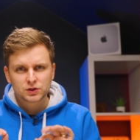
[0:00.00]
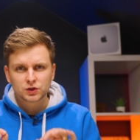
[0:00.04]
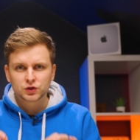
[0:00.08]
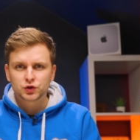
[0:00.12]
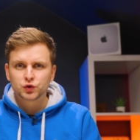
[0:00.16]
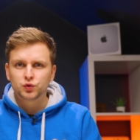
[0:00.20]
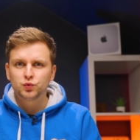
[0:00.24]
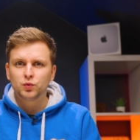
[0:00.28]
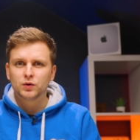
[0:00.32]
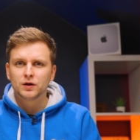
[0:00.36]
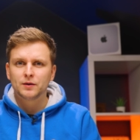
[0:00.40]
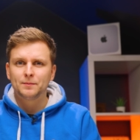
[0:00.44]
So I
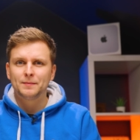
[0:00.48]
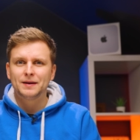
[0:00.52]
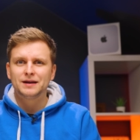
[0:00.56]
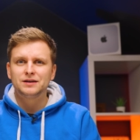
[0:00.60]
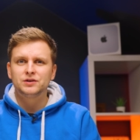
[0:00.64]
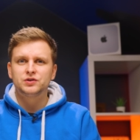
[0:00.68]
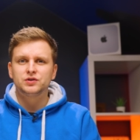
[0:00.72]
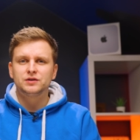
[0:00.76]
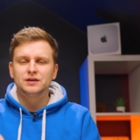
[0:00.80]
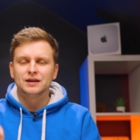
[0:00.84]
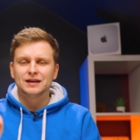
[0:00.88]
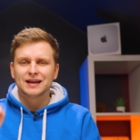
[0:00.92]
do want to
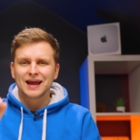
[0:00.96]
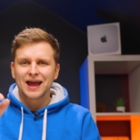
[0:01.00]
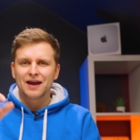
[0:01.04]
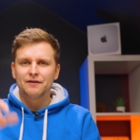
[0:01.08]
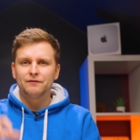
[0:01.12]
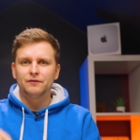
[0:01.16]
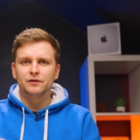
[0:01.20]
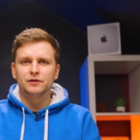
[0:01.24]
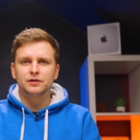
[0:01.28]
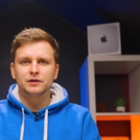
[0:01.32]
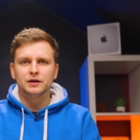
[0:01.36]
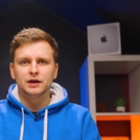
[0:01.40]
mention that
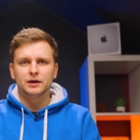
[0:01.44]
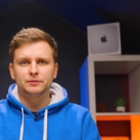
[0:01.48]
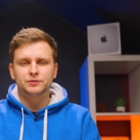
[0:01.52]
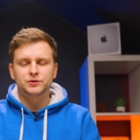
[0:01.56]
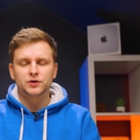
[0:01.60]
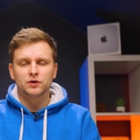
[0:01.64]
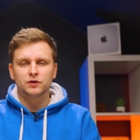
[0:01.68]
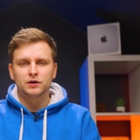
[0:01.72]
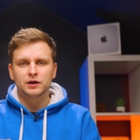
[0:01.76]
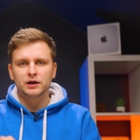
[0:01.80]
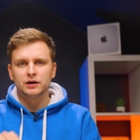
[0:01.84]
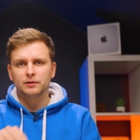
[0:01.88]
everything I'm
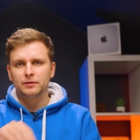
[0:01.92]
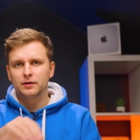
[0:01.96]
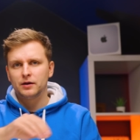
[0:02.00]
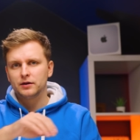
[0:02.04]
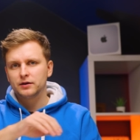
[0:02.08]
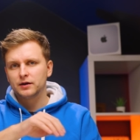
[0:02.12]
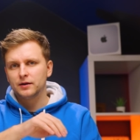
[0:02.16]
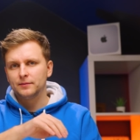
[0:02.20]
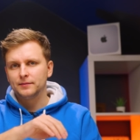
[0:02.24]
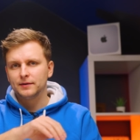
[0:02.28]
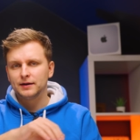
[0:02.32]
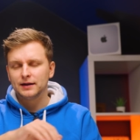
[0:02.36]
talking
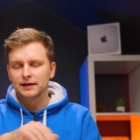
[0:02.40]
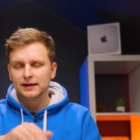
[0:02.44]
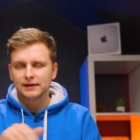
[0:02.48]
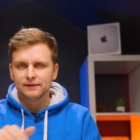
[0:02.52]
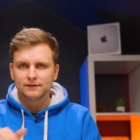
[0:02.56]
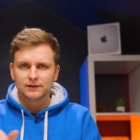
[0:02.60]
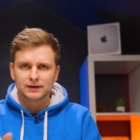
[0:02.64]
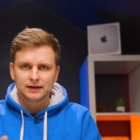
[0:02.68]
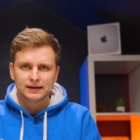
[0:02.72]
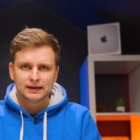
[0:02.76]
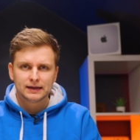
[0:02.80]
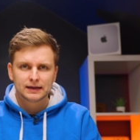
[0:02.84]
about, I'm going to
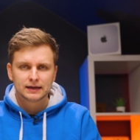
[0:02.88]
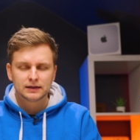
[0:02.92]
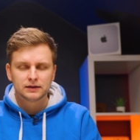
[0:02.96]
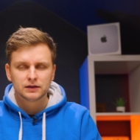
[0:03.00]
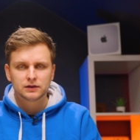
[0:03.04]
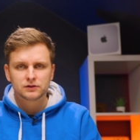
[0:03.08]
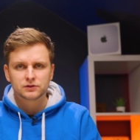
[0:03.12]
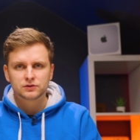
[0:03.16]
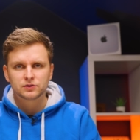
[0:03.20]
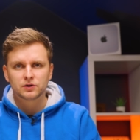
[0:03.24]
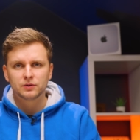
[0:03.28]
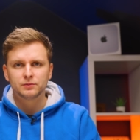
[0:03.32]
leave a link in
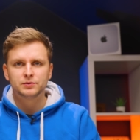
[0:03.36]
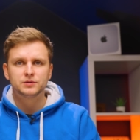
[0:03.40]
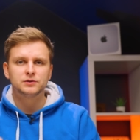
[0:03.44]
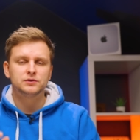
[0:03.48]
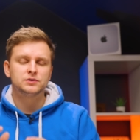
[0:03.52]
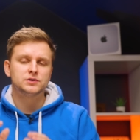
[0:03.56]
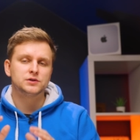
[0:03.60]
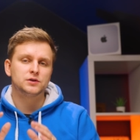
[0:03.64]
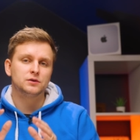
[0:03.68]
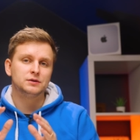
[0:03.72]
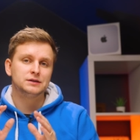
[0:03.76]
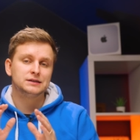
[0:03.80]
the
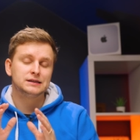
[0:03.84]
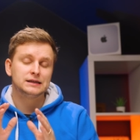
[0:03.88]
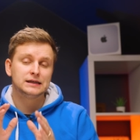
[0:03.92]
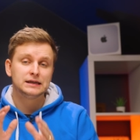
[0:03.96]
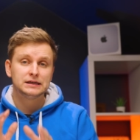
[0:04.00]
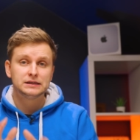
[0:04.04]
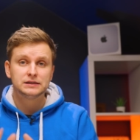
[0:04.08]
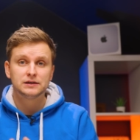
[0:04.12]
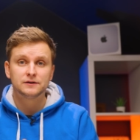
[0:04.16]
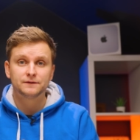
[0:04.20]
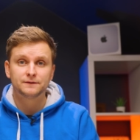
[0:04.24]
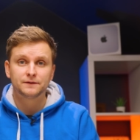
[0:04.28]
description so it's
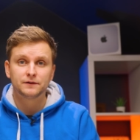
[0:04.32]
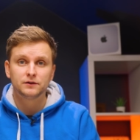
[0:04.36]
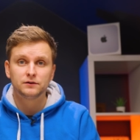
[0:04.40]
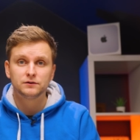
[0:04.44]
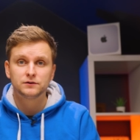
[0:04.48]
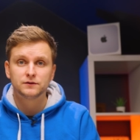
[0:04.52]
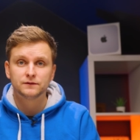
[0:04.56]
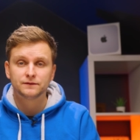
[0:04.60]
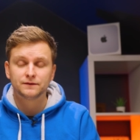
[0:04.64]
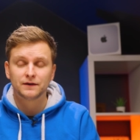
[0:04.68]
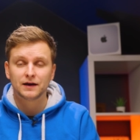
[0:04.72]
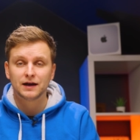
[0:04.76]
easier for you
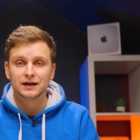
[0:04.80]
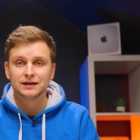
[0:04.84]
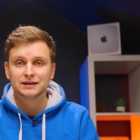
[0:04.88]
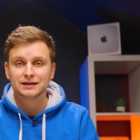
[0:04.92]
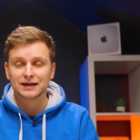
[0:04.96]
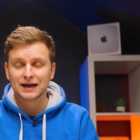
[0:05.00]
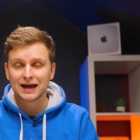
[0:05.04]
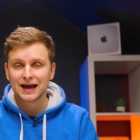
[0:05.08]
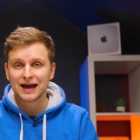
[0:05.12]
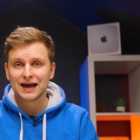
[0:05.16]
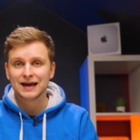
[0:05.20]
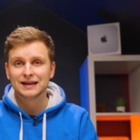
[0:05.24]
to
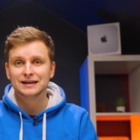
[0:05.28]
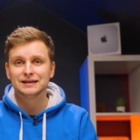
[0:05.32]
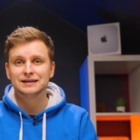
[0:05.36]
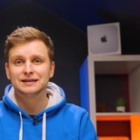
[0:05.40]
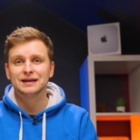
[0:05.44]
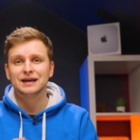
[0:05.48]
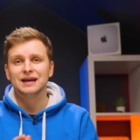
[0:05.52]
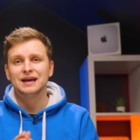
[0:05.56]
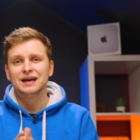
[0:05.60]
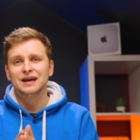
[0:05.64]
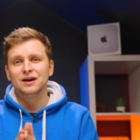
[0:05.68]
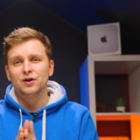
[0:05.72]
find
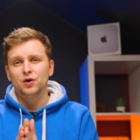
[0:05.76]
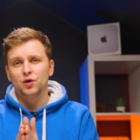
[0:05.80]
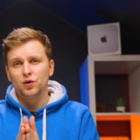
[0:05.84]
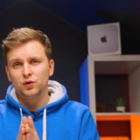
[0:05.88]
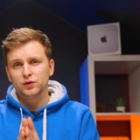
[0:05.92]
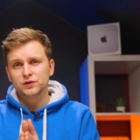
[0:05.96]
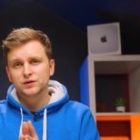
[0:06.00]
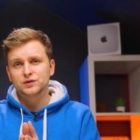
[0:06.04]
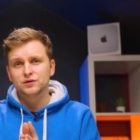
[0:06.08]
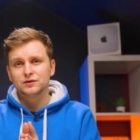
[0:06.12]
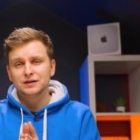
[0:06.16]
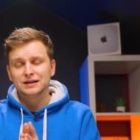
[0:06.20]
and
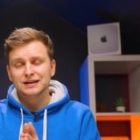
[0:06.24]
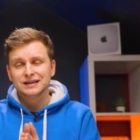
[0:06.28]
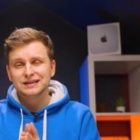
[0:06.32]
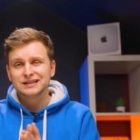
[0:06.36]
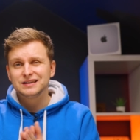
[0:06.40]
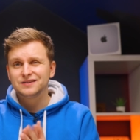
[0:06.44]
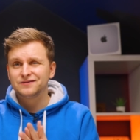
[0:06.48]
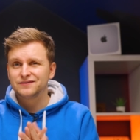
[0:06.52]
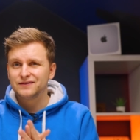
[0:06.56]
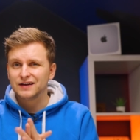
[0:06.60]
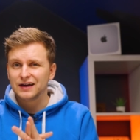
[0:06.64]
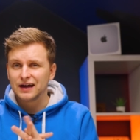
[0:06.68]
also, it
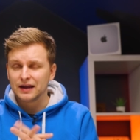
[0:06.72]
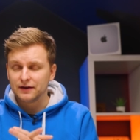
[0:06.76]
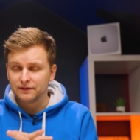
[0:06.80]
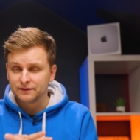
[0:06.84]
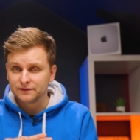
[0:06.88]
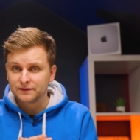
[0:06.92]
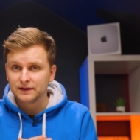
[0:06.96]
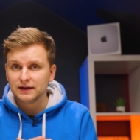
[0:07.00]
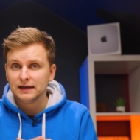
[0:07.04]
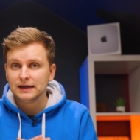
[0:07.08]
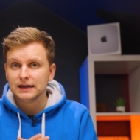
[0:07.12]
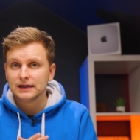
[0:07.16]
is a, an
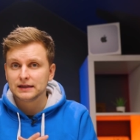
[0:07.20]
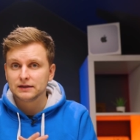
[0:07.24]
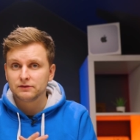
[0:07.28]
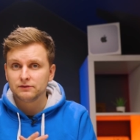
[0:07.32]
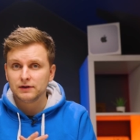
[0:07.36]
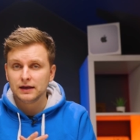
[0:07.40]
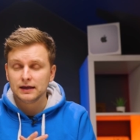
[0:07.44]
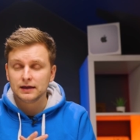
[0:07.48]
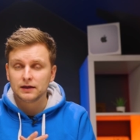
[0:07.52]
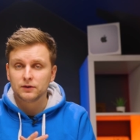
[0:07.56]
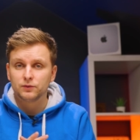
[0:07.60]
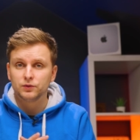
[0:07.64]
affiliate
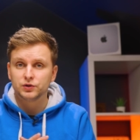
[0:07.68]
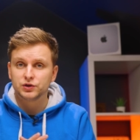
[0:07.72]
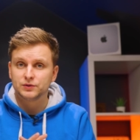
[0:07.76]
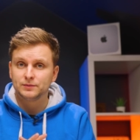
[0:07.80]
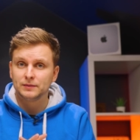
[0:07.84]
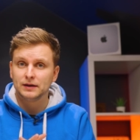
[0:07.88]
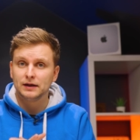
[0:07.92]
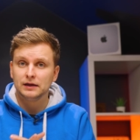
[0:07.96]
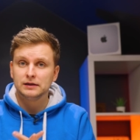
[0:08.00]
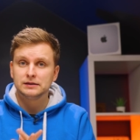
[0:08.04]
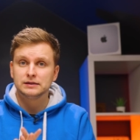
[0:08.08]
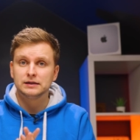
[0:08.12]
link, which
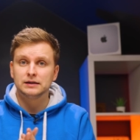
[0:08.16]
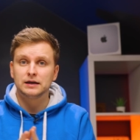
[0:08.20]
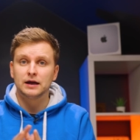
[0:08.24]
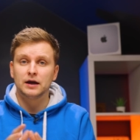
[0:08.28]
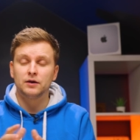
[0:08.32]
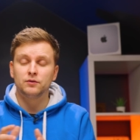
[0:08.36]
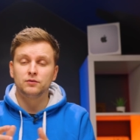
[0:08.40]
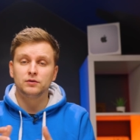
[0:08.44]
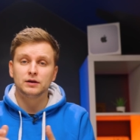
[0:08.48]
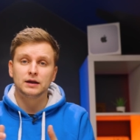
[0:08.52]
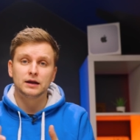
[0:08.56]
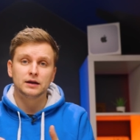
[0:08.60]
means that
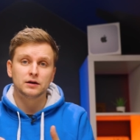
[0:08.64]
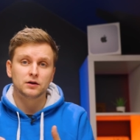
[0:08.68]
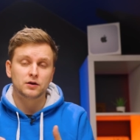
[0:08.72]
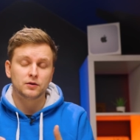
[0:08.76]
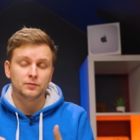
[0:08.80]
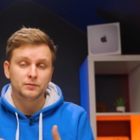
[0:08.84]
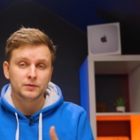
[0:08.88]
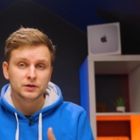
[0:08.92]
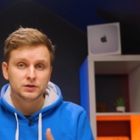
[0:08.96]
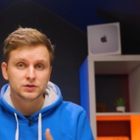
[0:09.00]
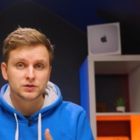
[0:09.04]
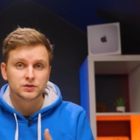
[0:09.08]
I will get a
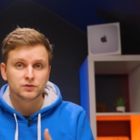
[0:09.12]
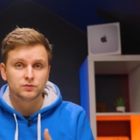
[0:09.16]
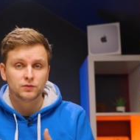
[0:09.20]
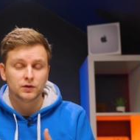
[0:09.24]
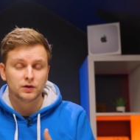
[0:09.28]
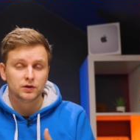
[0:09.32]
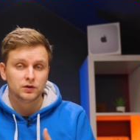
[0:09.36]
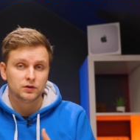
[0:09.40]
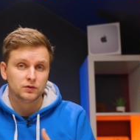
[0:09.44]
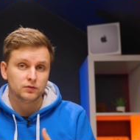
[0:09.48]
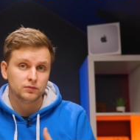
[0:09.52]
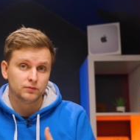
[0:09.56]
commission
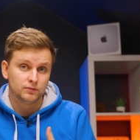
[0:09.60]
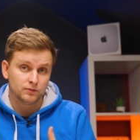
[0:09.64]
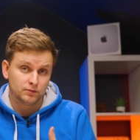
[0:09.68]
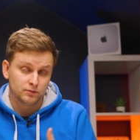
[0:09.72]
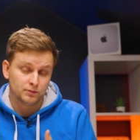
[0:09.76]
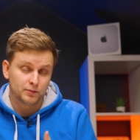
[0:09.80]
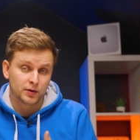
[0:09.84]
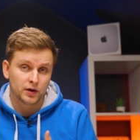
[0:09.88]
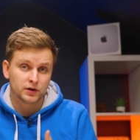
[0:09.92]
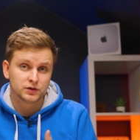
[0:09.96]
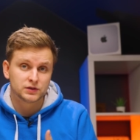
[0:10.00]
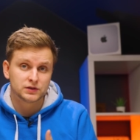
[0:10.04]
when you
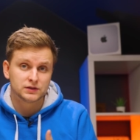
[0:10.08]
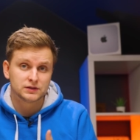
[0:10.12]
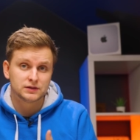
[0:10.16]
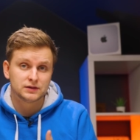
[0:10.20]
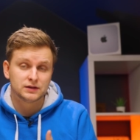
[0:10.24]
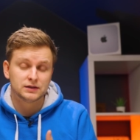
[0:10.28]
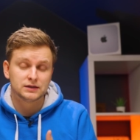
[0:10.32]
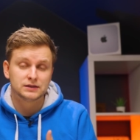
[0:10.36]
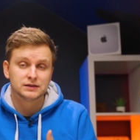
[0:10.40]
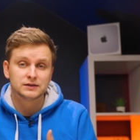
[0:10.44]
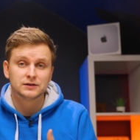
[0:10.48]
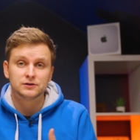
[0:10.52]
purchase
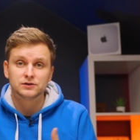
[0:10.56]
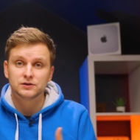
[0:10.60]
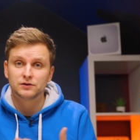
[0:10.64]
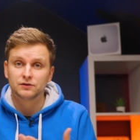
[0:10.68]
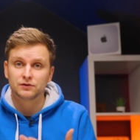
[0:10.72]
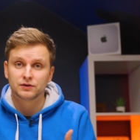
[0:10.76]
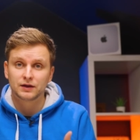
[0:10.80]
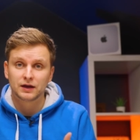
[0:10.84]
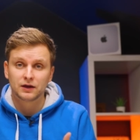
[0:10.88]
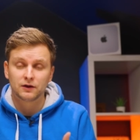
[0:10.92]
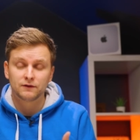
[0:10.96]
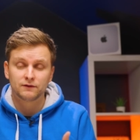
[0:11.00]
this. So
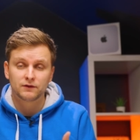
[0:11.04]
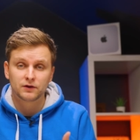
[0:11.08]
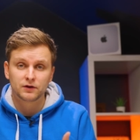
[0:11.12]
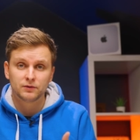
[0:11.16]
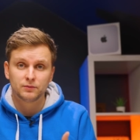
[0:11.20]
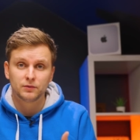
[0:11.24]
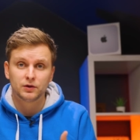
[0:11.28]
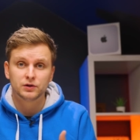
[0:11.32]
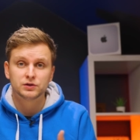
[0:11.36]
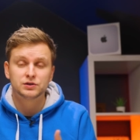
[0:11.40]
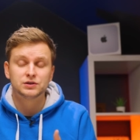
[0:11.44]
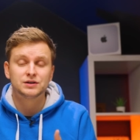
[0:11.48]
thank you very
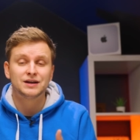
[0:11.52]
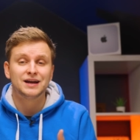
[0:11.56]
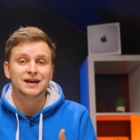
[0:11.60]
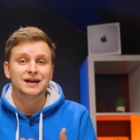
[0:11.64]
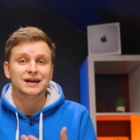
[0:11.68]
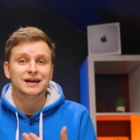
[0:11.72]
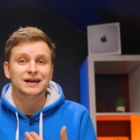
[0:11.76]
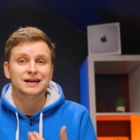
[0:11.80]
much.